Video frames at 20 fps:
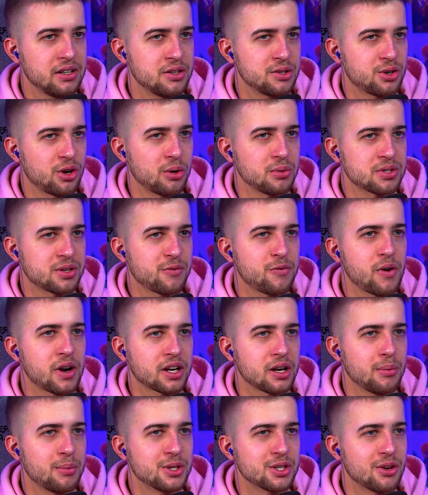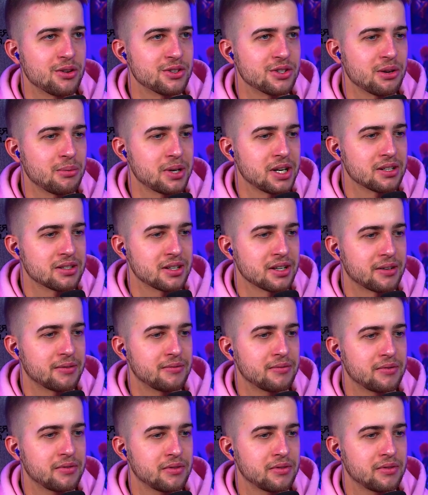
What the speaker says: Zoro wants to fuck up his own zombie, doesn't he?